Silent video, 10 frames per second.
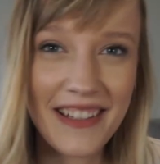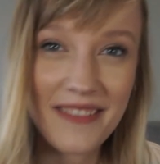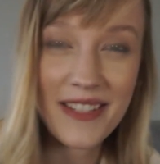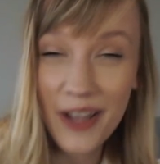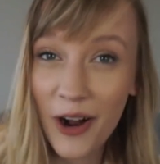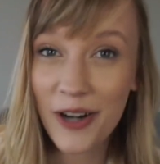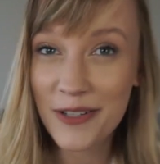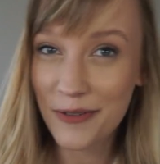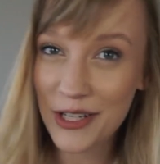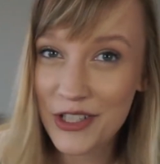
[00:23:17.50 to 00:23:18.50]
this was the
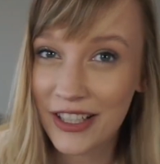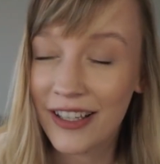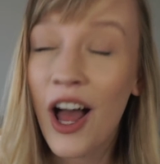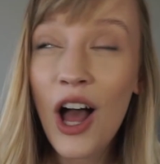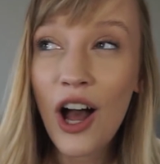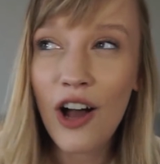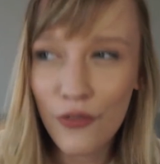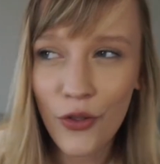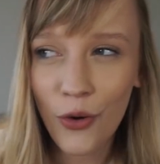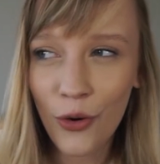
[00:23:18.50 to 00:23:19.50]
hardest question
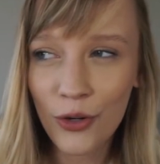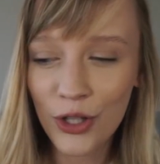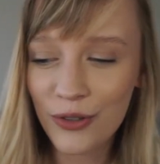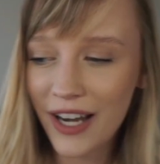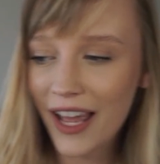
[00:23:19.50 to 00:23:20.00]
of the whole Q&A.